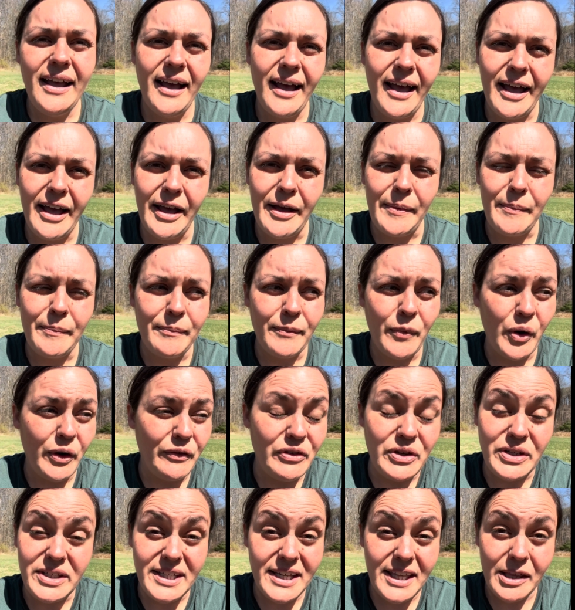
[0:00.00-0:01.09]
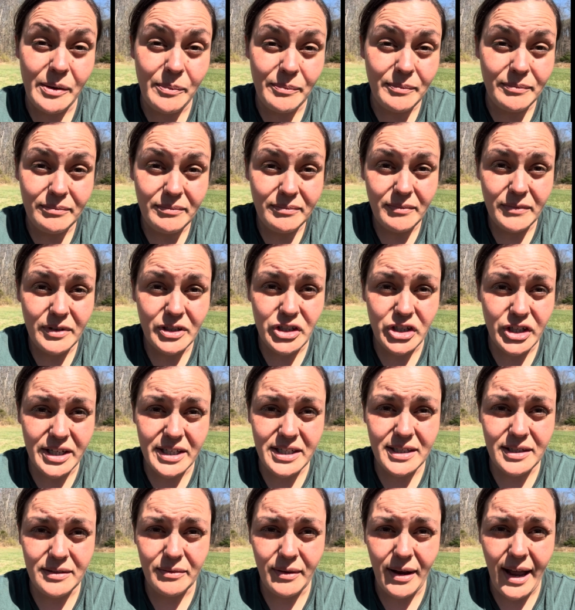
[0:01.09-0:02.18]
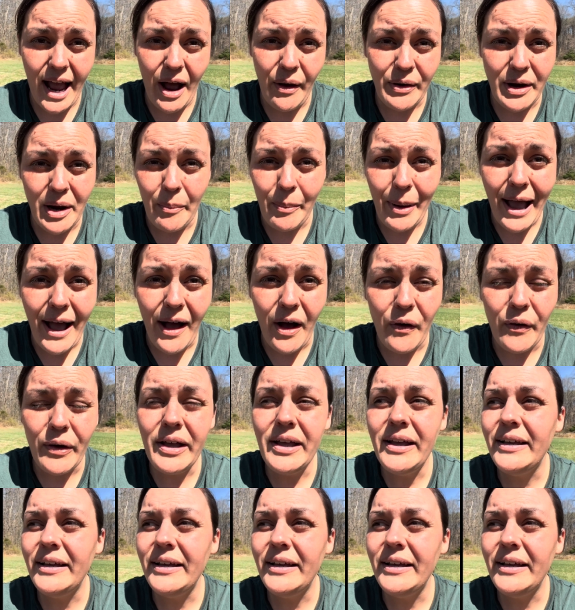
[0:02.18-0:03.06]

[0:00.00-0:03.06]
or if you see them just out and about,